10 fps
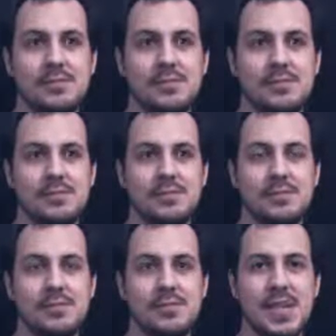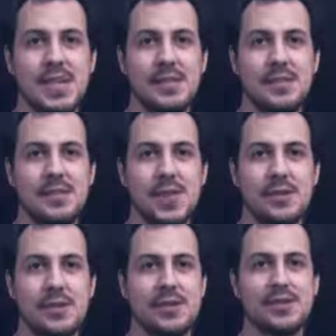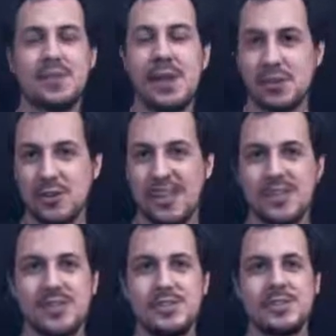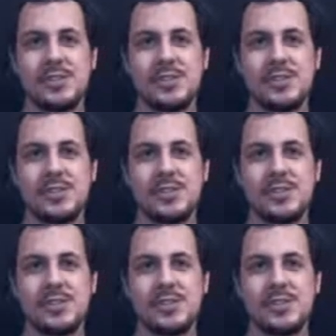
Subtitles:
about her ancient,